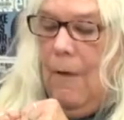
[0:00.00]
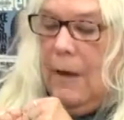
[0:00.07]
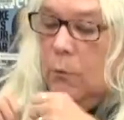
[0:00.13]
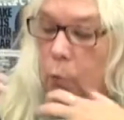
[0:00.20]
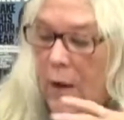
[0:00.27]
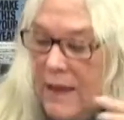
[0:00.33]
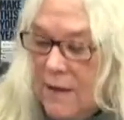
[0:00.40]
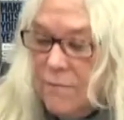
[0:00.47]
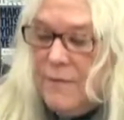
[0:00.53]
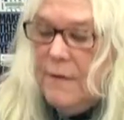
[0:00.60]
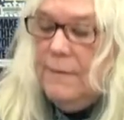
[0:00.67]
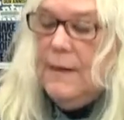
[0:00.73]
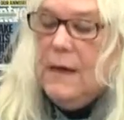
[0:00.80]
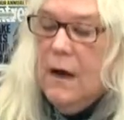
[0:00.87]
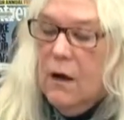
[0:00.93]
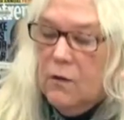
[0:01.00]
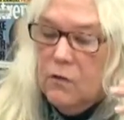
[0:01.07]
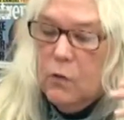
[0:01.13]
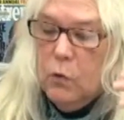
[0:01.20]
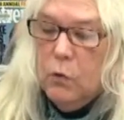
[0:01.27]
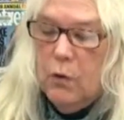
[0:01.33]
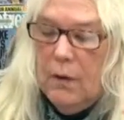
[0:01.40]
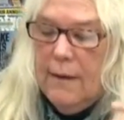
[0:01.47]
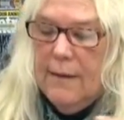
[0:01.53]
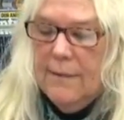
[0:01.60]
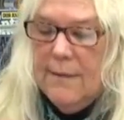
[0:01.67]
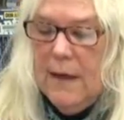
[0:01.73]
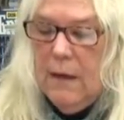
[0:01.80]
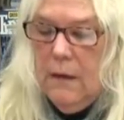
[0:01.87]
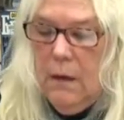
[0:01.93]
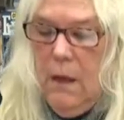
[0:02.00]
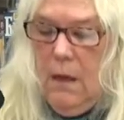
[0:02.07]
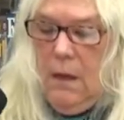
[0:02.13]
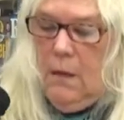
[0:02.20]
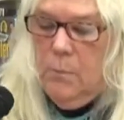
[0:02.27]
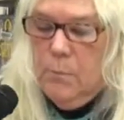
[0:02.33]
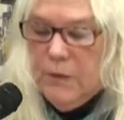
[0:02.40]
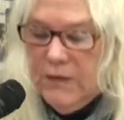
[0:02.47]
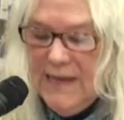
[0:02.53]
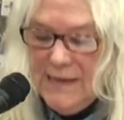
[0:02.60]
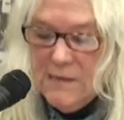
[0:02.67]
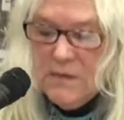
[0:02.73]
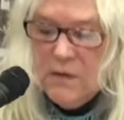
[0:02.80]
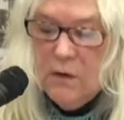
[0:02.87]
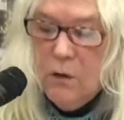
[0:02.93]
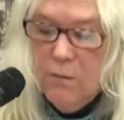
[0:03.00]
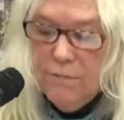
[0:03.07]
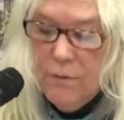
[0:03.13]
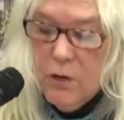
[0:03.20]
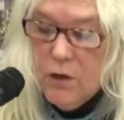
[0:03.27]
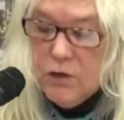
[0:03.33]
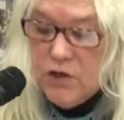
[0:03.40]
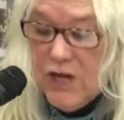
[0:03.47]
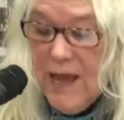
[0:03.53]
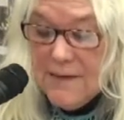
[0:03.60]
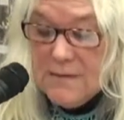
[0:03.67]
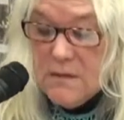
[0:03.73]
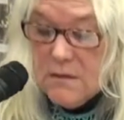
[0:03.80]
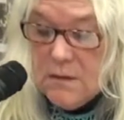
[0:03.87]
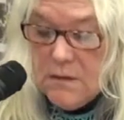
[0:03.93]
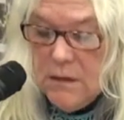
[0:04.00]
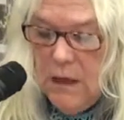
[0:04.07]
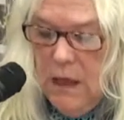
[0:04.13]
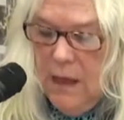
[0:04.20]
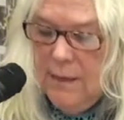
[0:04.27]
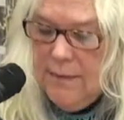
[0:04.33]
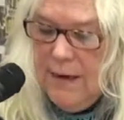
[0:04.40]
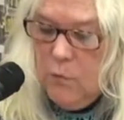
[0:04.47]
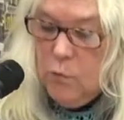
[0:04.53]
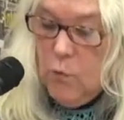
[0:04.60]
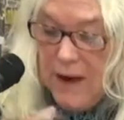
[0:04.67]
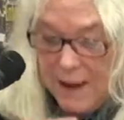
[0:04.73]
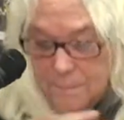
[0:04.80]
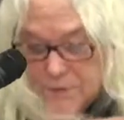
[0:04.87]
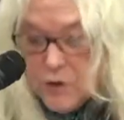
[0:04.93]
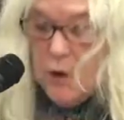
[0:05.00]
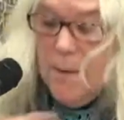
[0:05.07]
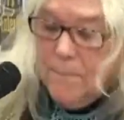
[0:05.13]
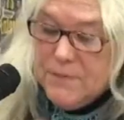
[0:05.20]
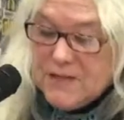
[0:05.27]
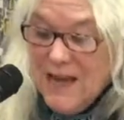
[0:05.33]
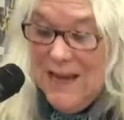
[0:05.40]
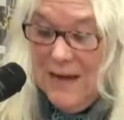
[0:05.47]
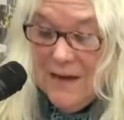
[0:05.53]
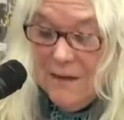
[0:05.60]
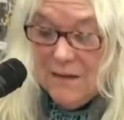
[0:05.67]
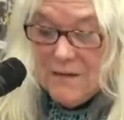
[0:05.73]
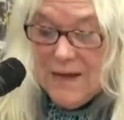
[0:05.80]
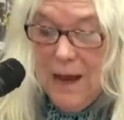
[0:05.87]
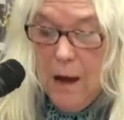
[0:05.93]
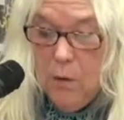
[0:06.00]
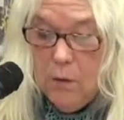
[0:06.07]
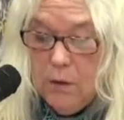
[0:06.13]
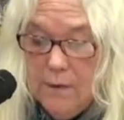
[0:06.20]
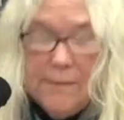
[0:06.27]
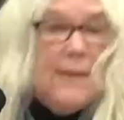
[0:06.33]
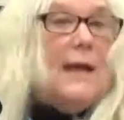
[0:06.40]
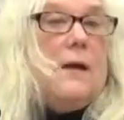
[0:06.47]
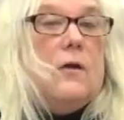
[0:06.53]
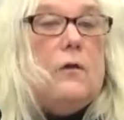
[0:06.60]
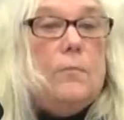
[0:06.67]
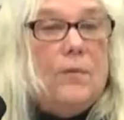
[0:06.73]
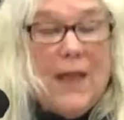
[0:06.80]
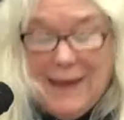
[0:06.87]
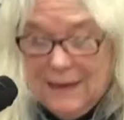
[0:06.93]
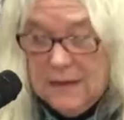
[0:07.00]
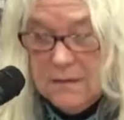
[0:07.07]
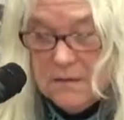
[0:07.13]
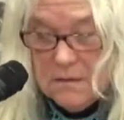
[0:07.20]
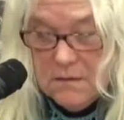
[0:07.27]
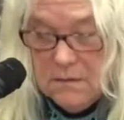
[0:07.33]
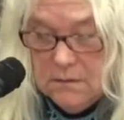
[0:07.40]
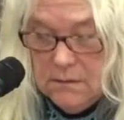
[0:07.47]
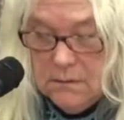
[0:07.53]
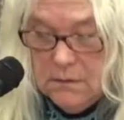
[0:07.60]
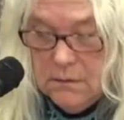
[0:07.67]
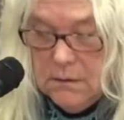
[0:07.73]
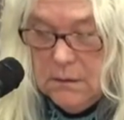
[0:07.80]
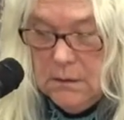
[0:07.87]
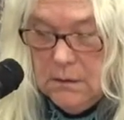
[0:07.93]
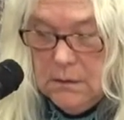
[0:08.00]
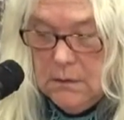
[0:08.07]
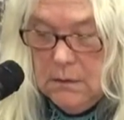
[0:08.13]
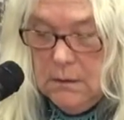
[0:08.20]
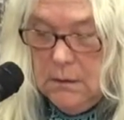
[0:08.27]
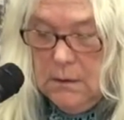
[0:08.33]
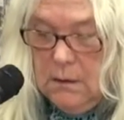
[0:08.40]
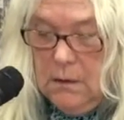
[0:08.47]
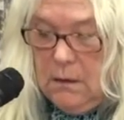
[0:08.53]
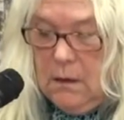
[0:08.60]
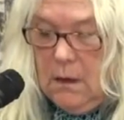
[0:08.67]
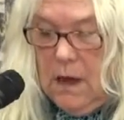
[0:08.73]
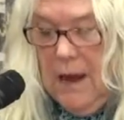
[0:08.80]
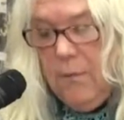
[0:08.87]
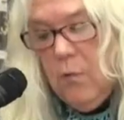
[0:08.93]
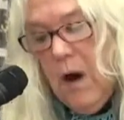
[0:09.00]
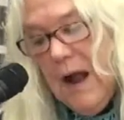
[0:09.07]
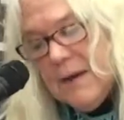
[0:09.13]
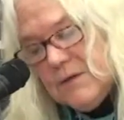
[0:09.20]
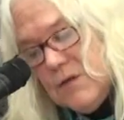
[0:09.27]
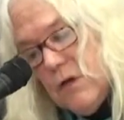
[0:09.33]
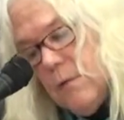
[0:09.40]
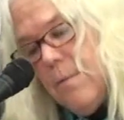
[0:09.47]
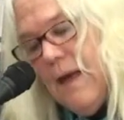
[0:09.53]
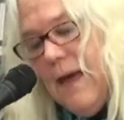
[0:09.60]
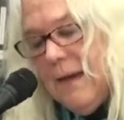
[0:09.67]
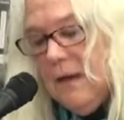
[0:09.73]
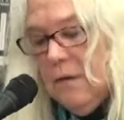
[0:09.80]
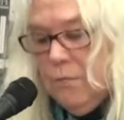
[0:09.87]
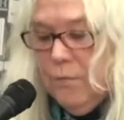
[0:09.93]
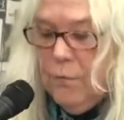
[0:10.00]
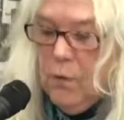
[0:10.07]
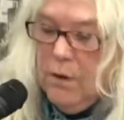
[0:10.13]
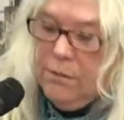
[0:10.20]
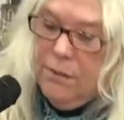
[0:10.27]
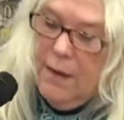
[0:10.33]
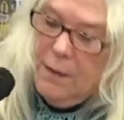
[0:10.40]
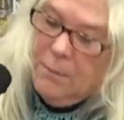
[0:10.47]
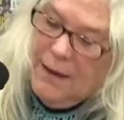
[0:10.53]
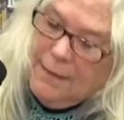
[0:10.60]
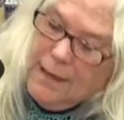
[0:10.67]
and waved in the air to cool it, and then placed it over her chest, and then wrapped her up tight in a towel and then her blankets. I rocked her back and forth on my